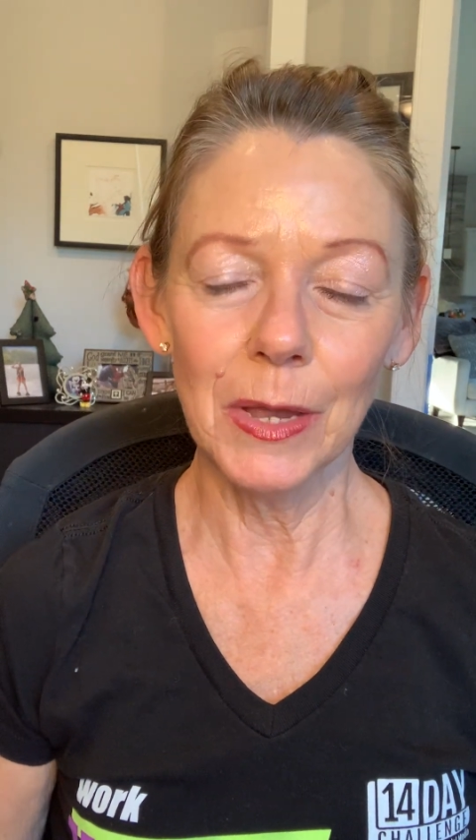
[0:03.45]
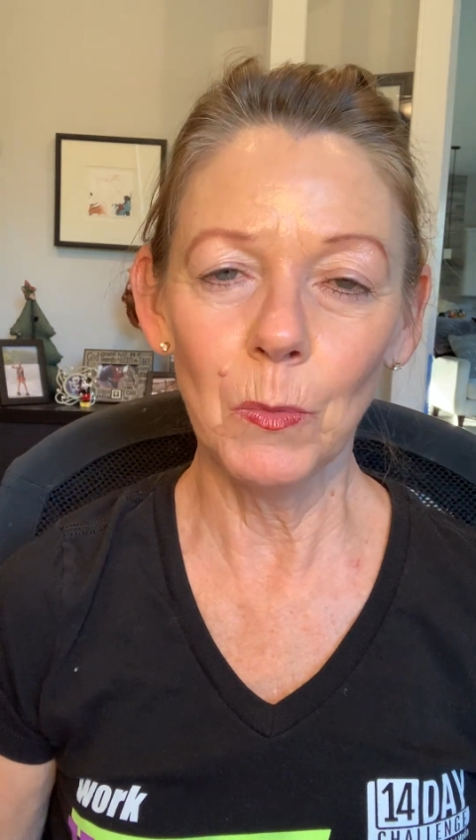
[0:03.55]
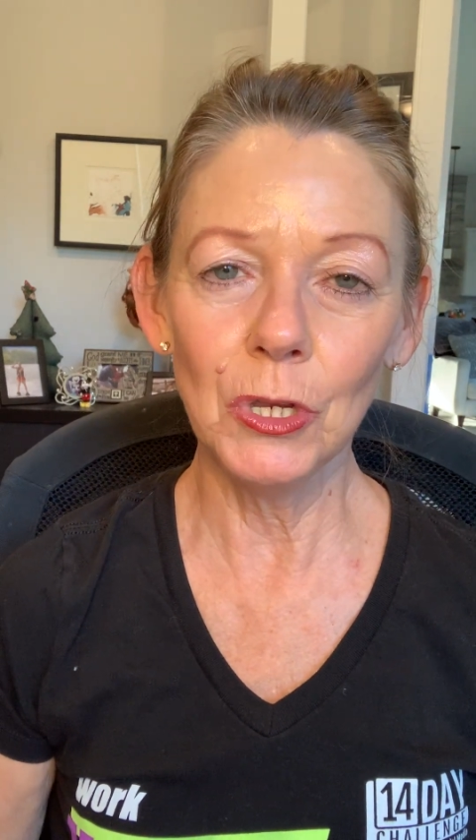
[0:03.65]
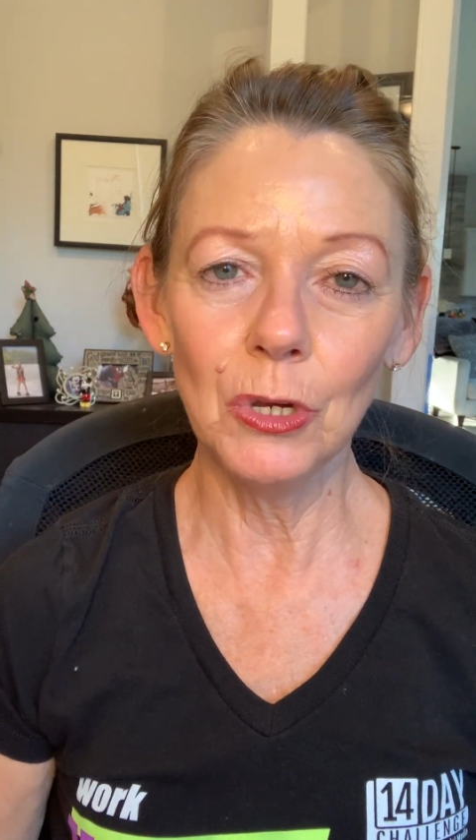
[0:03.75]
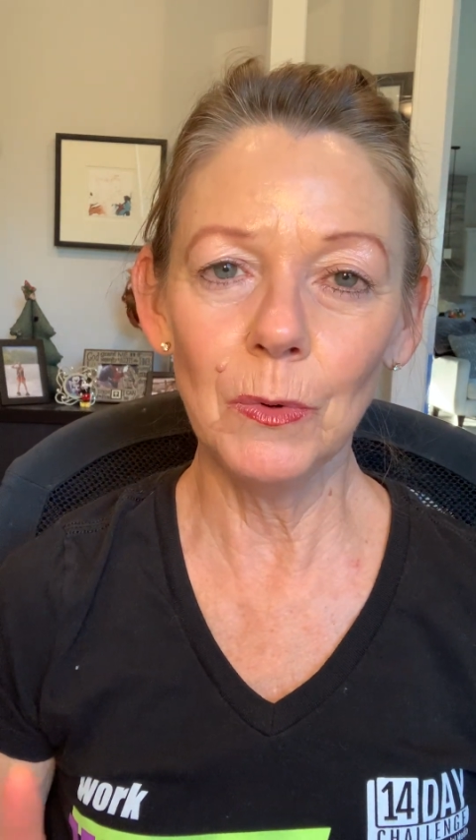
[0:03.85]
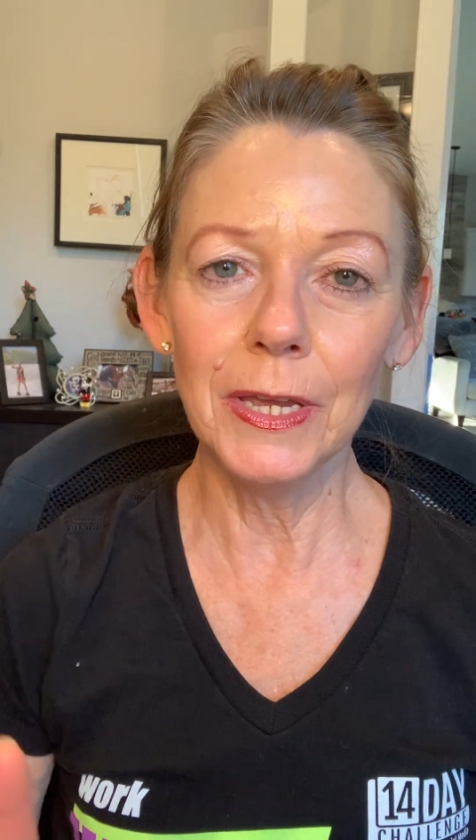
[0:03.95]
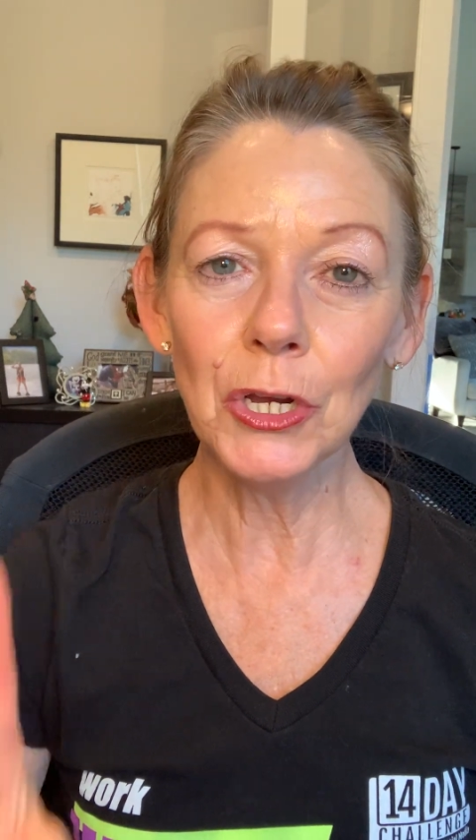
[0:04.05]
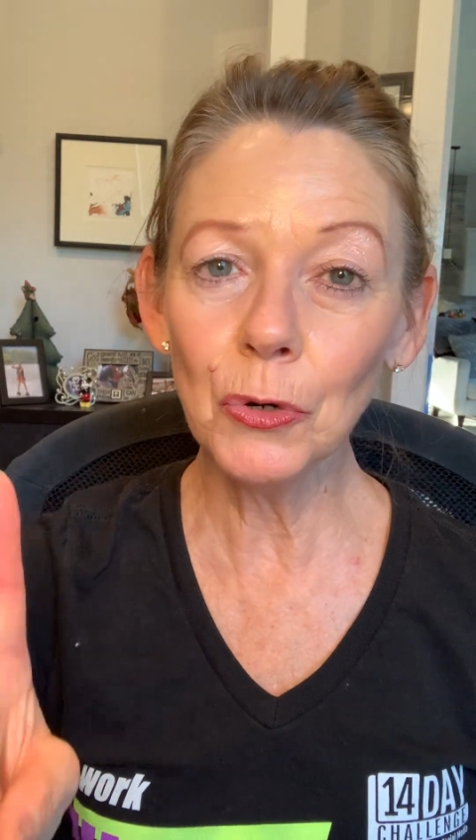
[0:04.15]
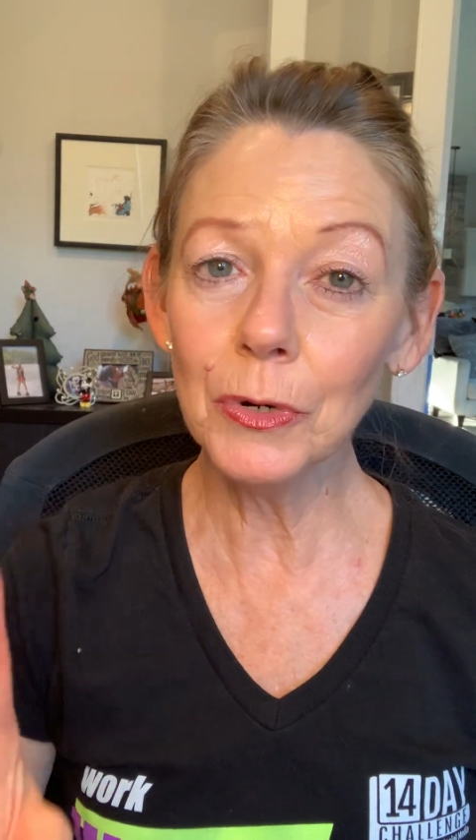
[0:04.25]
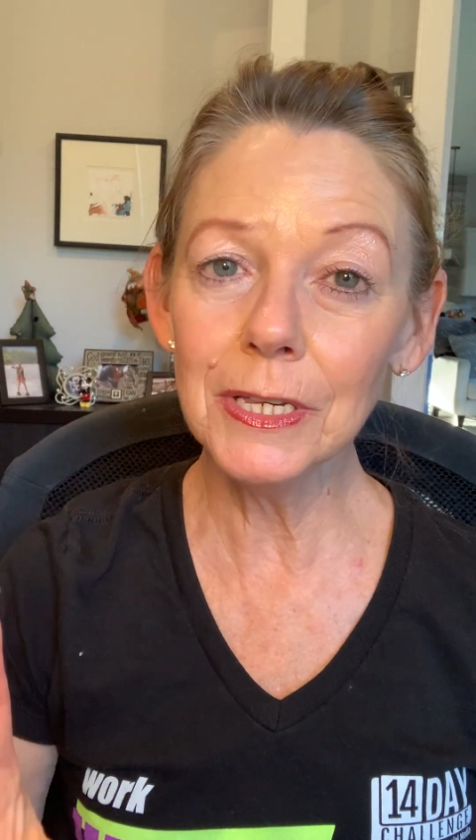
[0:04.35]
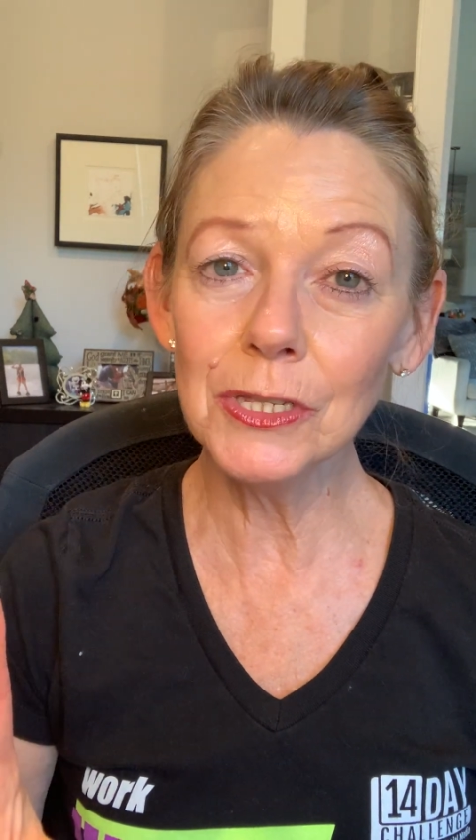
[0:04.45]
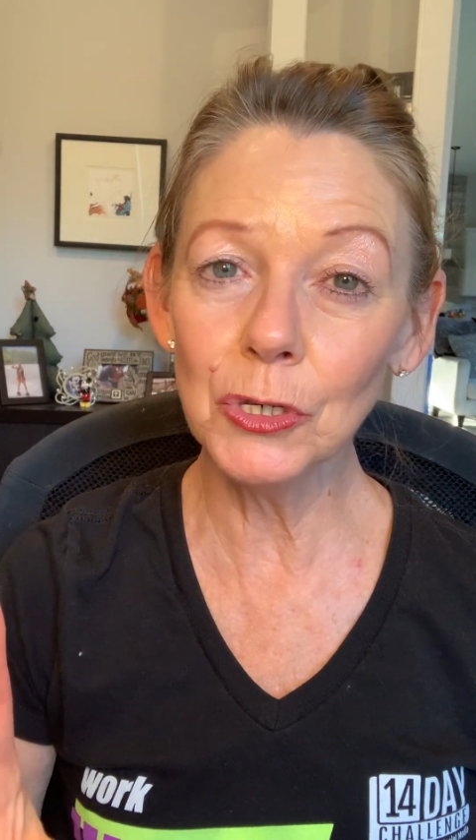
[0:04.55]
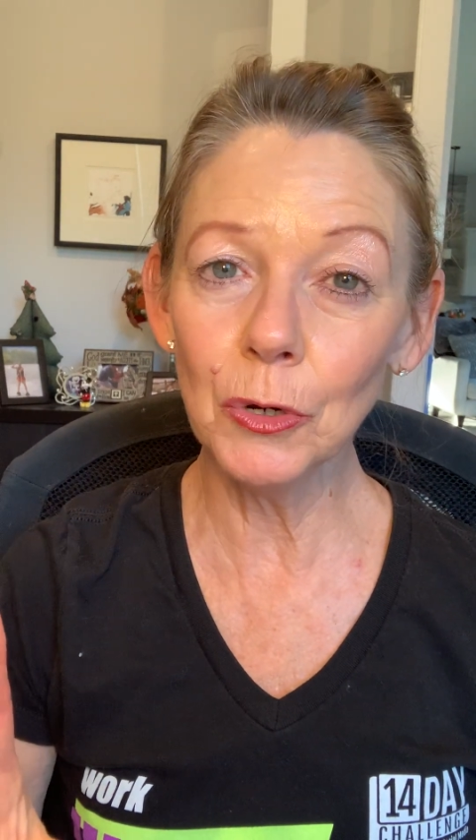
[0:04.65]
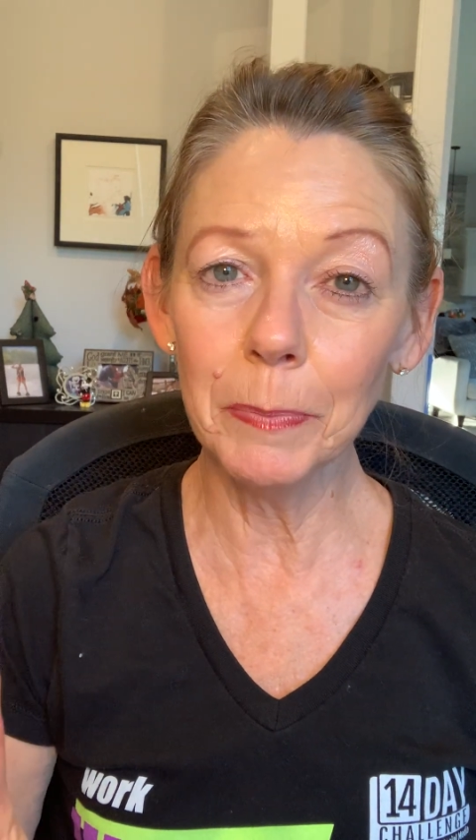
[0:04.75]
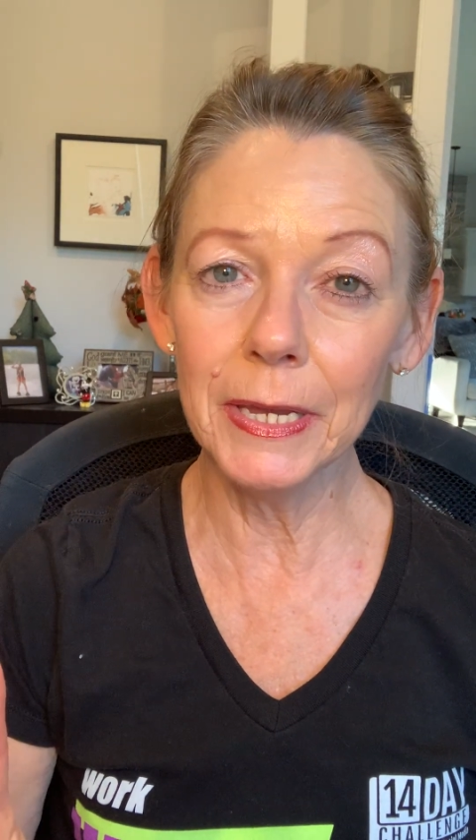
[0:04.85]
And when you increase
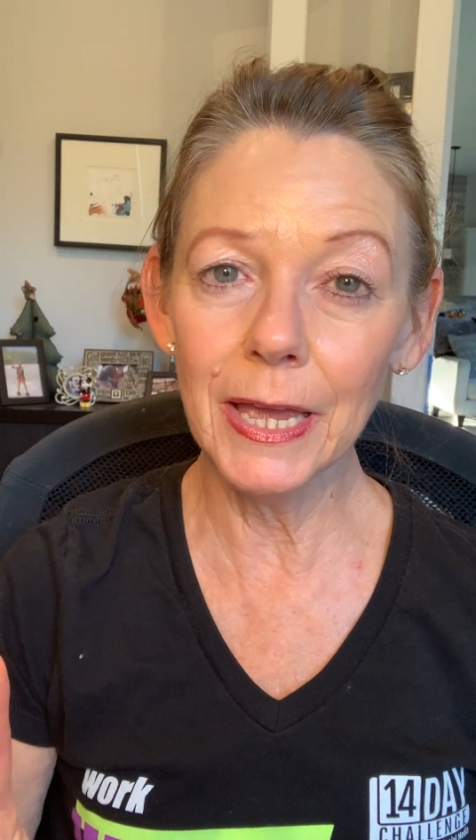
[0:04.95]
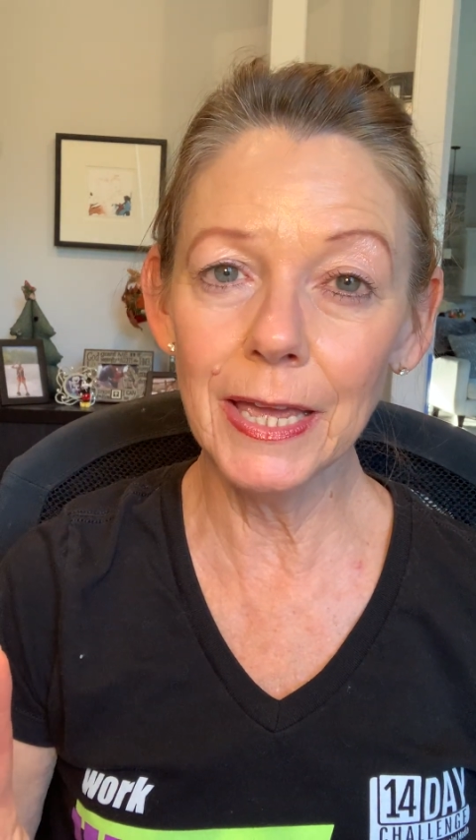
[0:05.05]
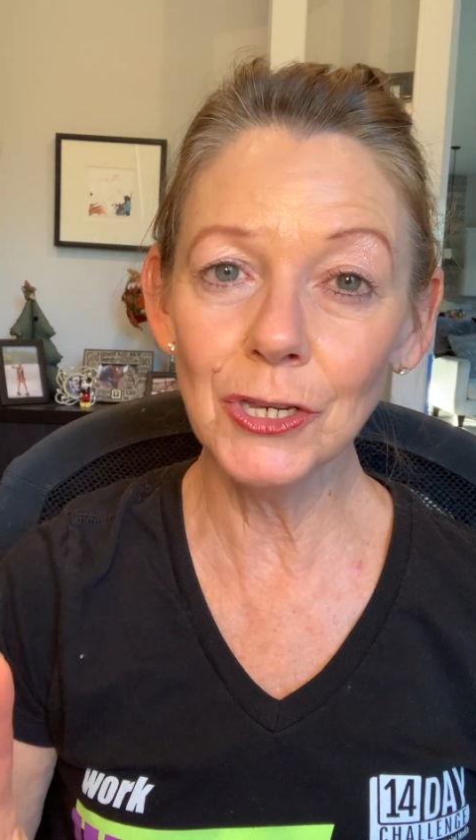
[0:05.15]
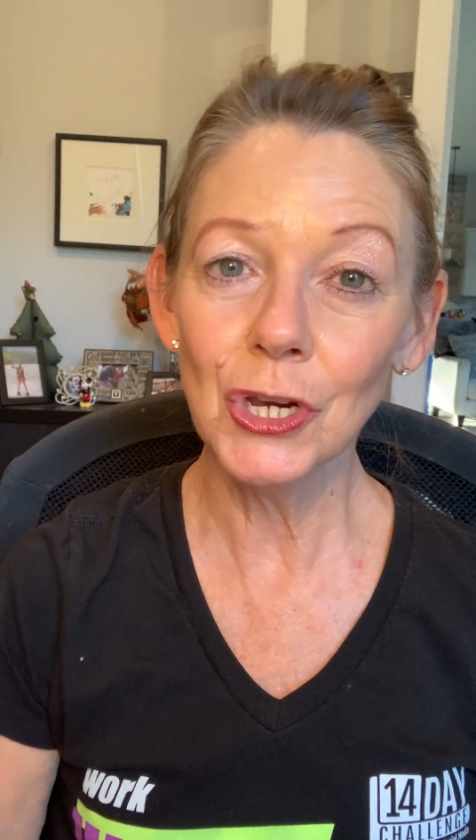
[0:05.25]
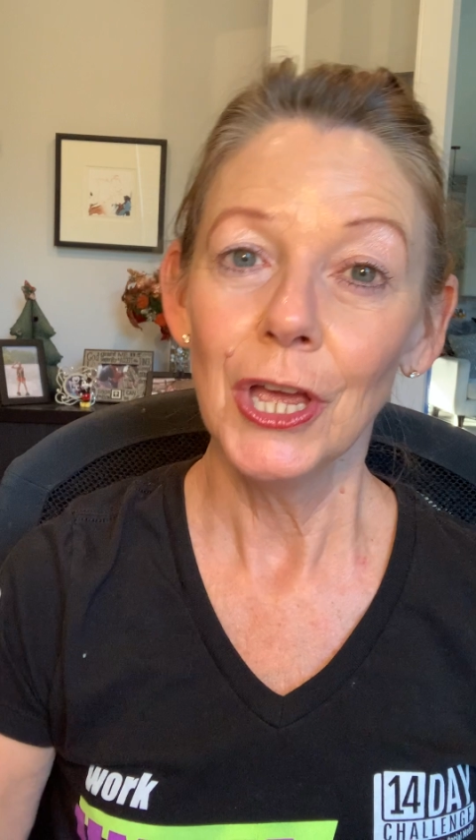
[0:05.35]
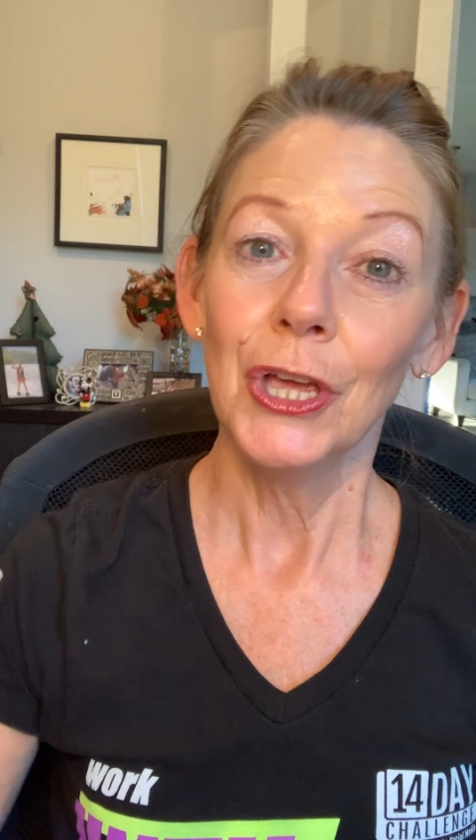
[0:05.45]
your pH,